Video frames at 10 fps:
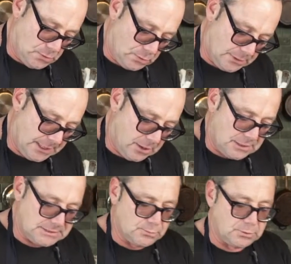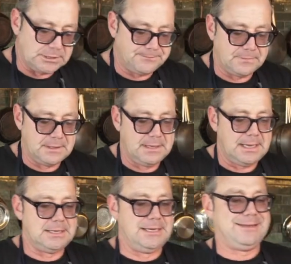all of that ice water,
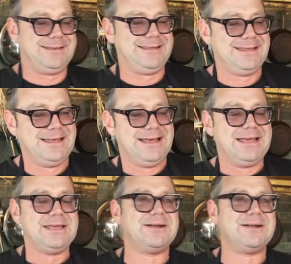and you're